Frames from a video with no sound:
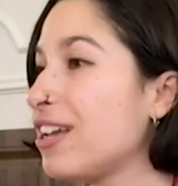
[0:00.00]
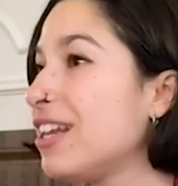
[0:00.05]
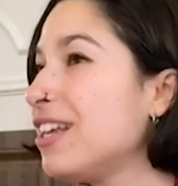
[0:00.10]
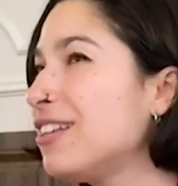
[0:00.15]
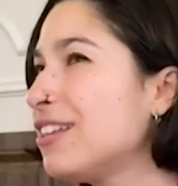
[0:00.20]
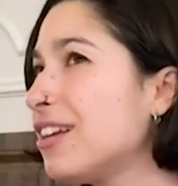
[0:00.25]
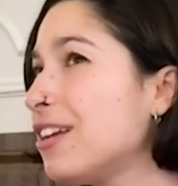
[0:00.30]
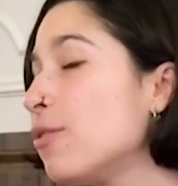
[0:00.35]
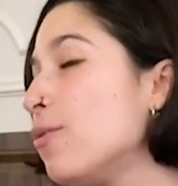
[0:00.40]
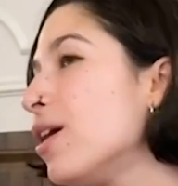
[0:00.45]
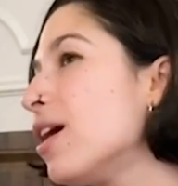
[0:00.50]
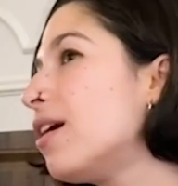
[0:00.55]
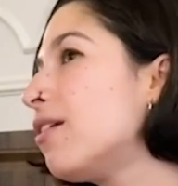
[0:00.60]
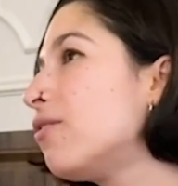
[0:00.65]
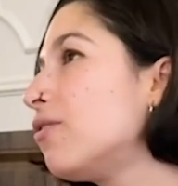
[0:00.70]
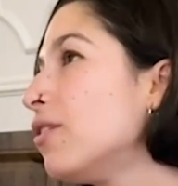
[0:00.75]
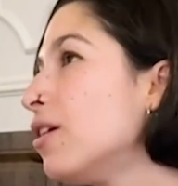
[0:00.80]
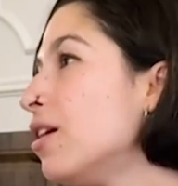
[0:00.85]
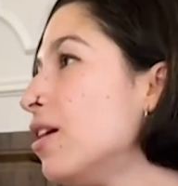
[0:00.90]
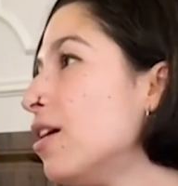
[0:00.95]
In Italy, we have
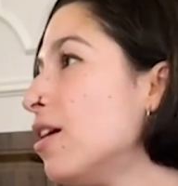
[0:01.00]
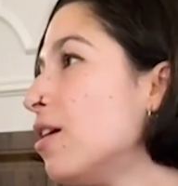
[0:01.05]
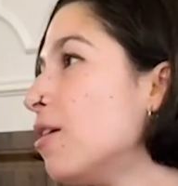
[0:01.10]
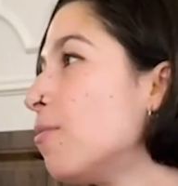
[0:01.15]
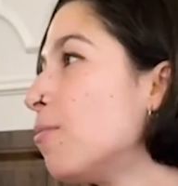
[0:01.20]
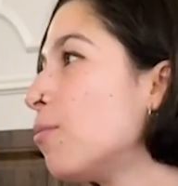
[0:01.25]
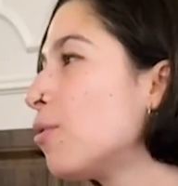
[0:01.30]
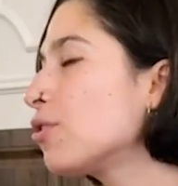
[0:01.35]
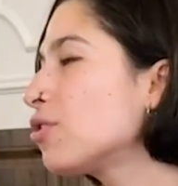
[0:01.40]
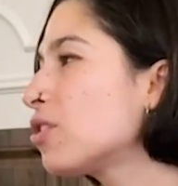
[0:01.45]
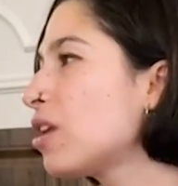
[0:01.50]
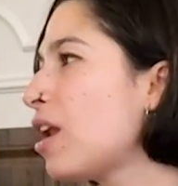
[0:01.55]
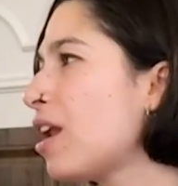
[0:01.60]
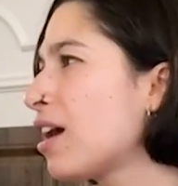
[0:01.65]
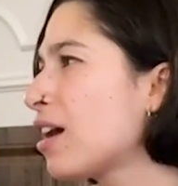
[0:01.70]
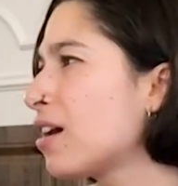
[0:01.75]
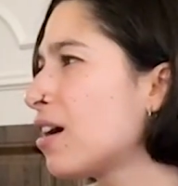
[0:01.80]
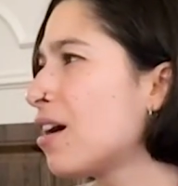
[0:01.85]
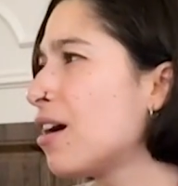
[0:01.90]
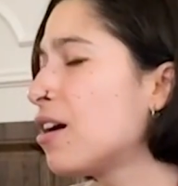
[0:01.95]
mostly
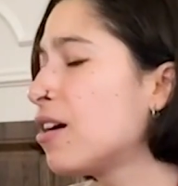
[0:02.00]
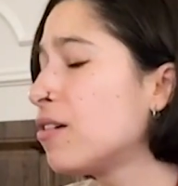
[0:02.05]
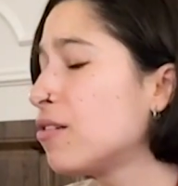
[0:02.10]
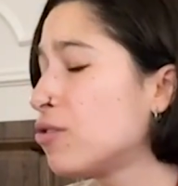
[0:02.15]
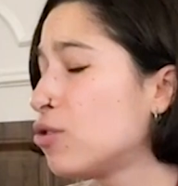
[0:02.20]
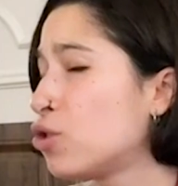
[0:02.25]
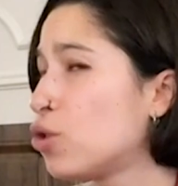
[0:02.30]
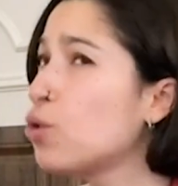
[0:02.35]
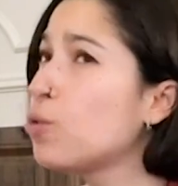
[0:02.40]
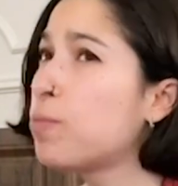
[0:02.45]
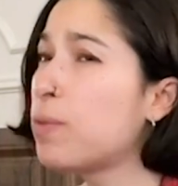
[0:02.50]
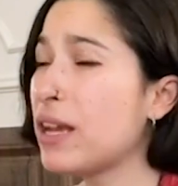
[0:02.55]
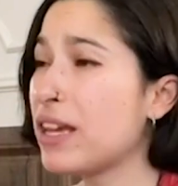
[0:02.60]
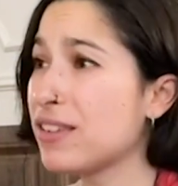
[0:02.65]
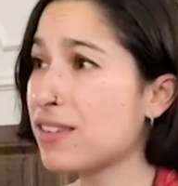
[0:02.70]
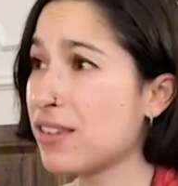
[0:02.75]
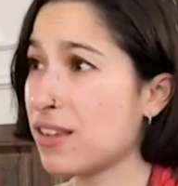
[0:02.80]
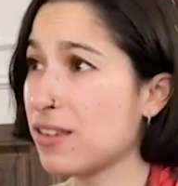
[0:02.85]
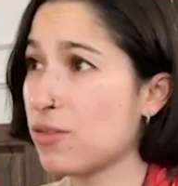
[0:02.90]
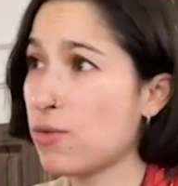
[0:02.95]
like two
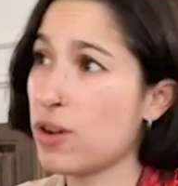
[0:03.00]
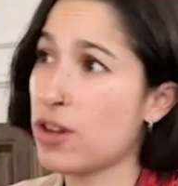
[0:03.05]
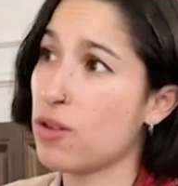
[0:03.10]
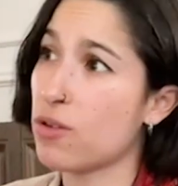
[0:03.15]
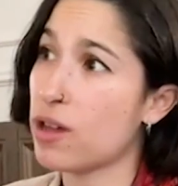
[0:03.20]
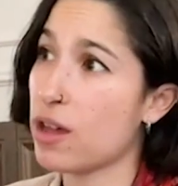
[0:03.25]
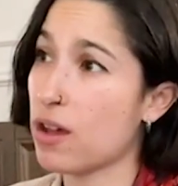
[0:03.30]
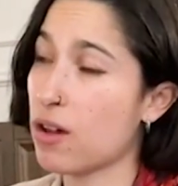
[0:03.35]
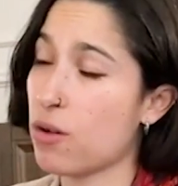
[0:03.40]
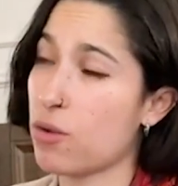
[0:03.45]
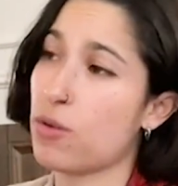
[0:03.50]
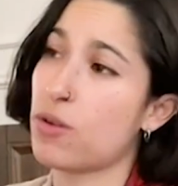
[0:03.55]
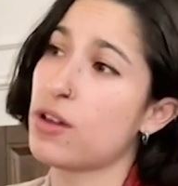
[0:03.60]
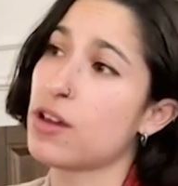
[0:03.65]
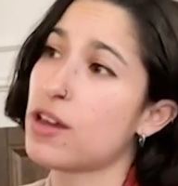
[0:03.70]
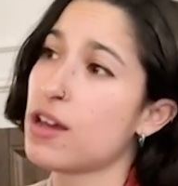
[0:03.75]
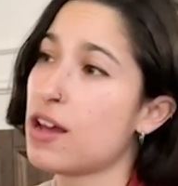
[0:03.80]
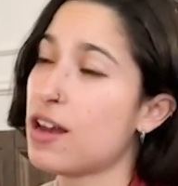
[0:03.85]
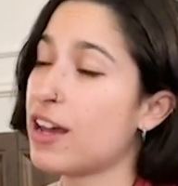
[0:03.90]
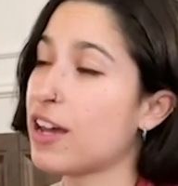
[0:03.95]
places where you can go,
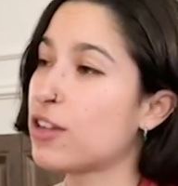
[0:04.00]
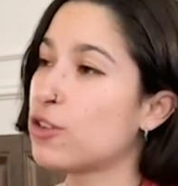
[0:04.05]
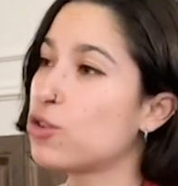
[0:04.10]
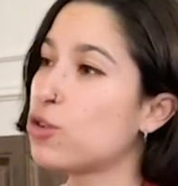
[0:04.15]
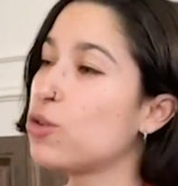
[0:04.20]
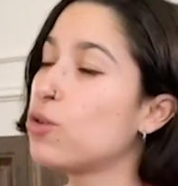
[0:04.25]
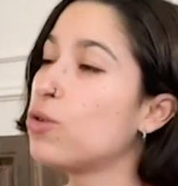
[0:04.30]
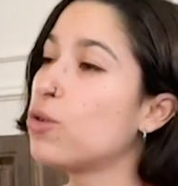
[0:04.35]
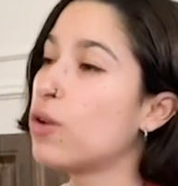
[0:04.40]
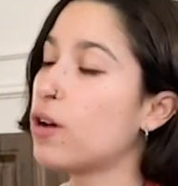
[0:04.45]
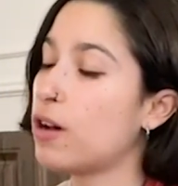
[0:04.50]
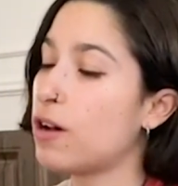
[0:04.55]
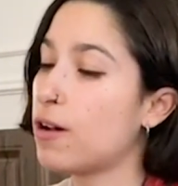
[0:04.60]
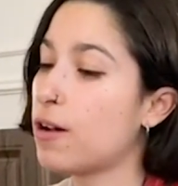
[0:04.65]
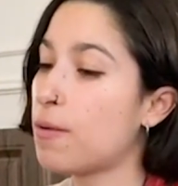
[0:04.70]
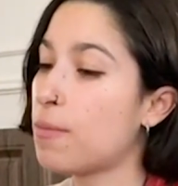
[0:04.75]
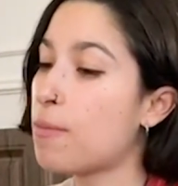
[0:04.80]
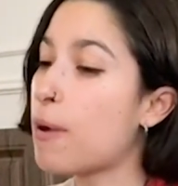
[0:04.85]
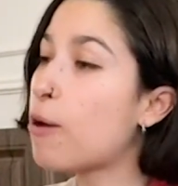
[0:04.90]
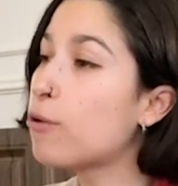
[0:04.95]
like two
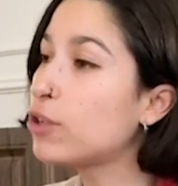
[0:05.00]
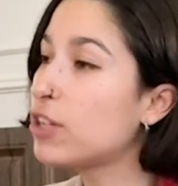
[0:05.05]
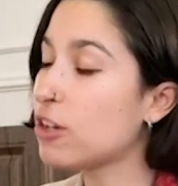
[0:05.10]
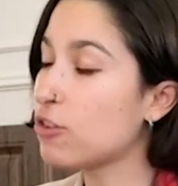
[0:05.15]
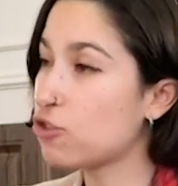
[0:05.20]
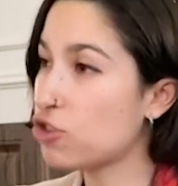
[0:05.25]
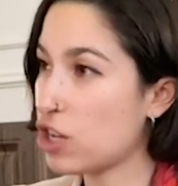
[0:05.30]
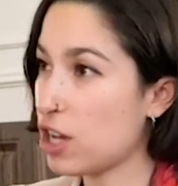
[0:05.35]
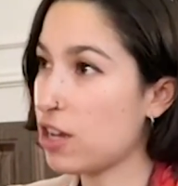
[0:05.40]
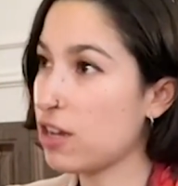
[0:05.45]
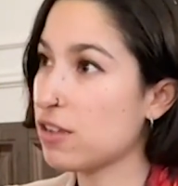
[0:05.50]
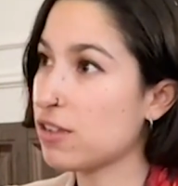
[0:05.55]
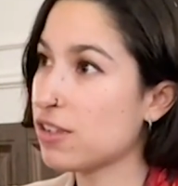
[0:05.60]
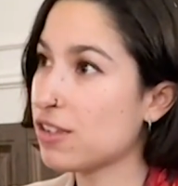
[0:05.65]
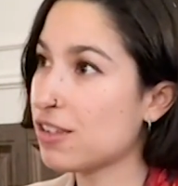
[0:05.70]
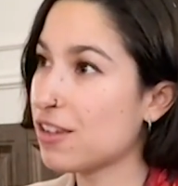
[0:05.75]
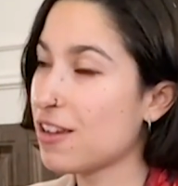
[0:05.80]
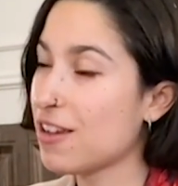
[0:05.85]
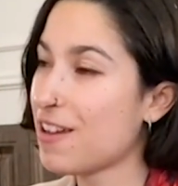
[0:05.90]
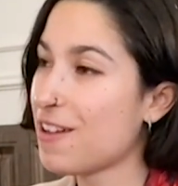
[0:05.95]
mountain
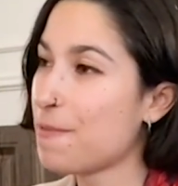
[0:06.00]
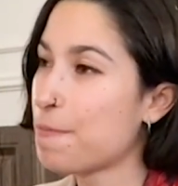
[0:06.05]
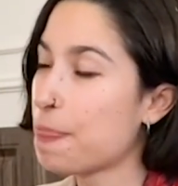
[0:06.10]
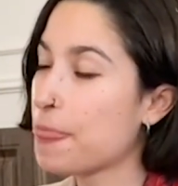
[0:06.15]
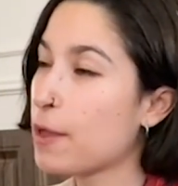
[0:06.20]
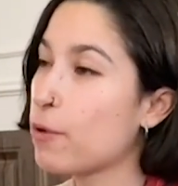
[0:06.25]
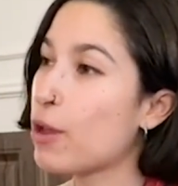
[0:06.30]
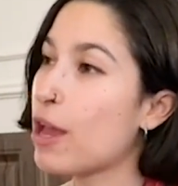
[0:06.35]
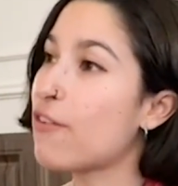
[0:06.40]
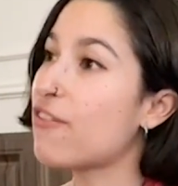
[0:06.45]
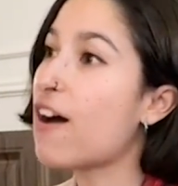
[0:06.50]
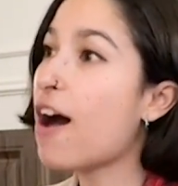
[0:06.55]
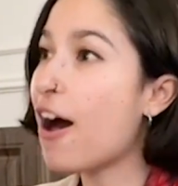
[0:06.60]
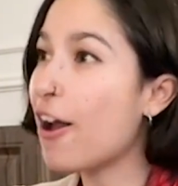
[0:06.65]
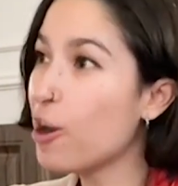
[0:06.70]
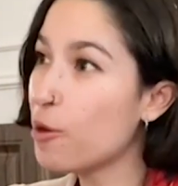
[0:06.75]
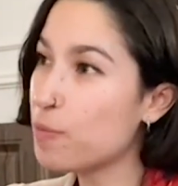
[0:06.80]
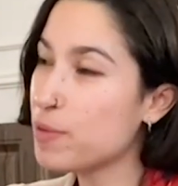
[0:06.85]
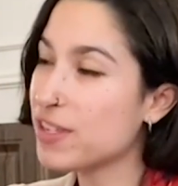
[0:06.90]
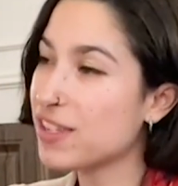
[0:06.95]
chains. We have
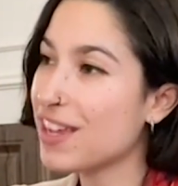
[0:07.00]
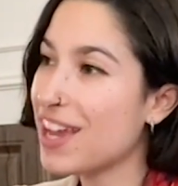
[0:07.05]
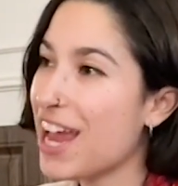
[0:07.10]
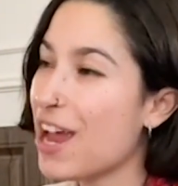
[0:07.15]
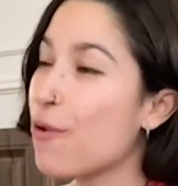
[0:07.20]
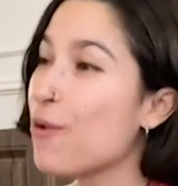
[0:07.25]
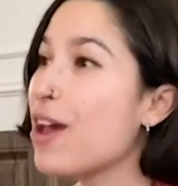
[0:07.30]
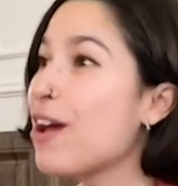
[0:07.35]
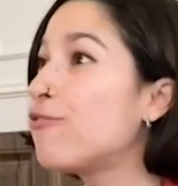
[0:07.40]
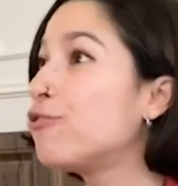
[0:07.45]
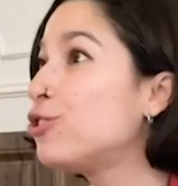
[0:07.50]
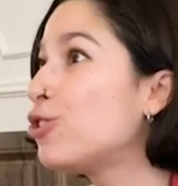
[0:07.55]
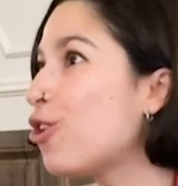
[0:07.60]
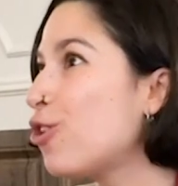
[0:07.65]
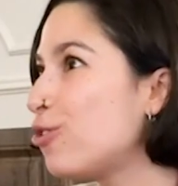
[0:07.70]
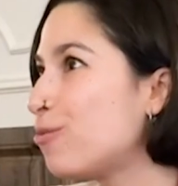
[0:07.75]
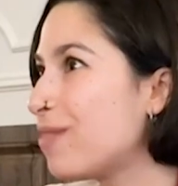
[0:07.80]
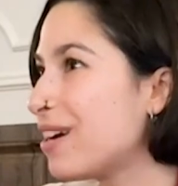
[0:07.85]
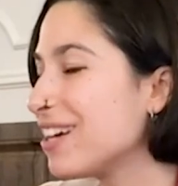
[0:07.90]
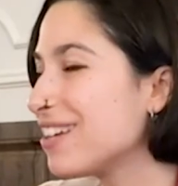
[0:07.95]
Alps and we have
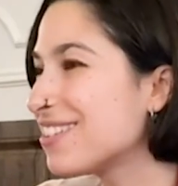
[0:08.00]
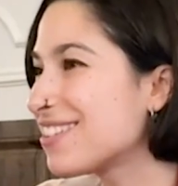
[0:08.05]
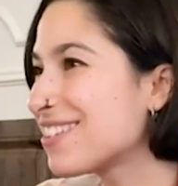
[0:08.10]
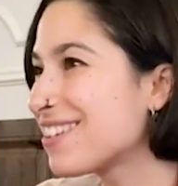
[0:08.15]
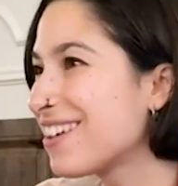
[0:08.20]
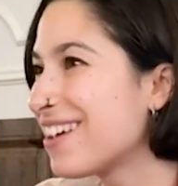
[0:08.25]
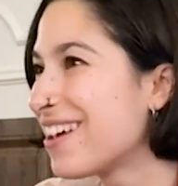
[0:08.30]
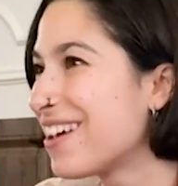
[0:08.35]
Dolomites.